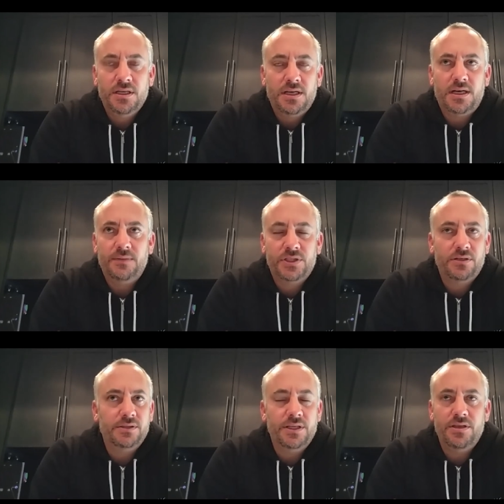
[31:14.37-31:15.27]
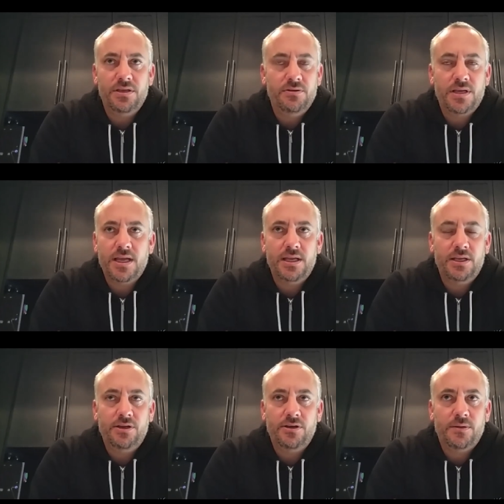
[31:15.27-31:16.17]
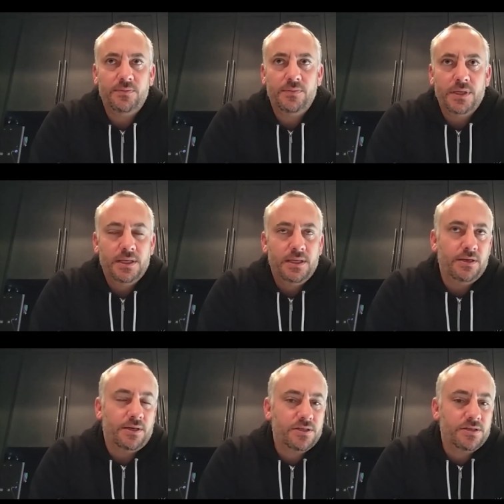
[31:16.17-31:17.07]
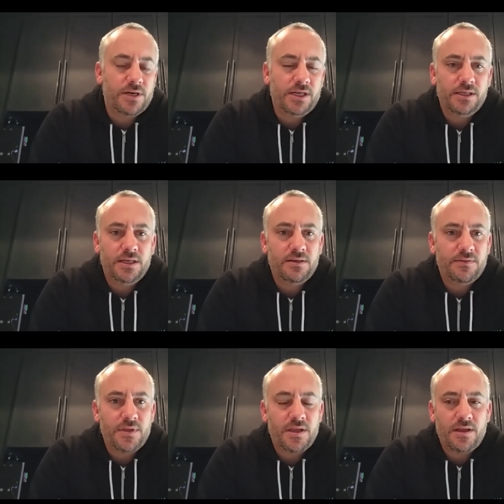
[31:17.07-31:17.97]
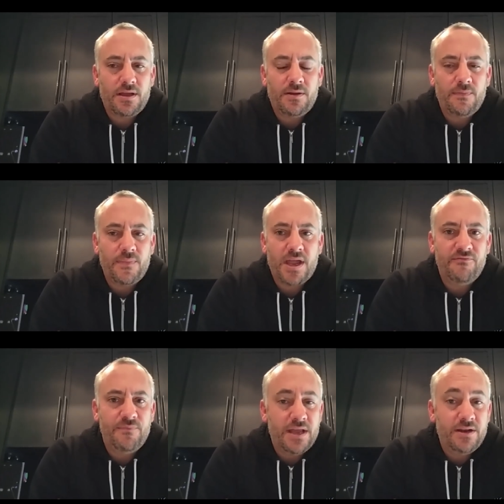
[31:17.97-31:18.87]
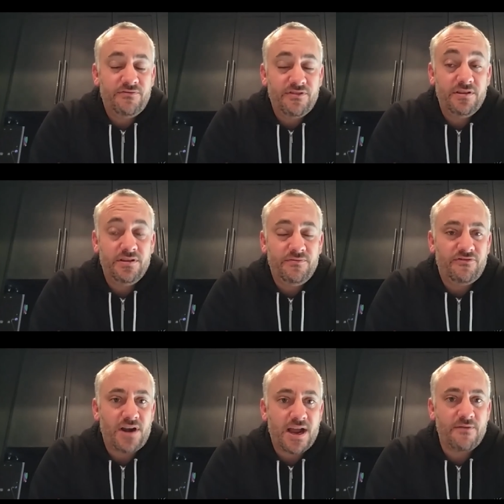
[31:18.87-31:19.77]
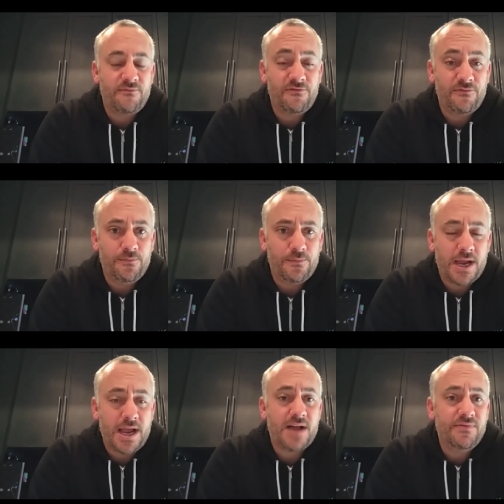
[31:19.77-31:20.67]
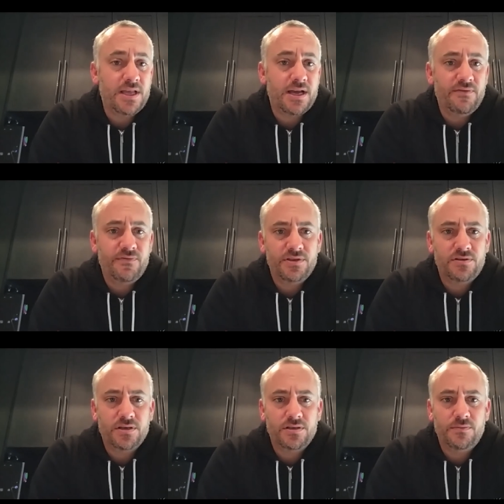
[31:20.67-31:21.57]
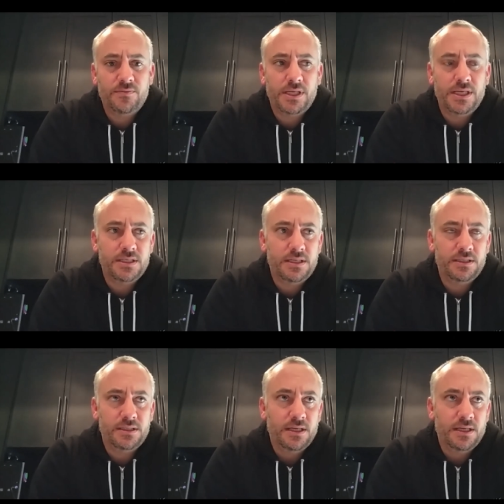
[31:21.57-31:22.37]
Um, certainly, the UK and Europe and Australia uh, have benefited for ha- by having that infrastructure in place, and it's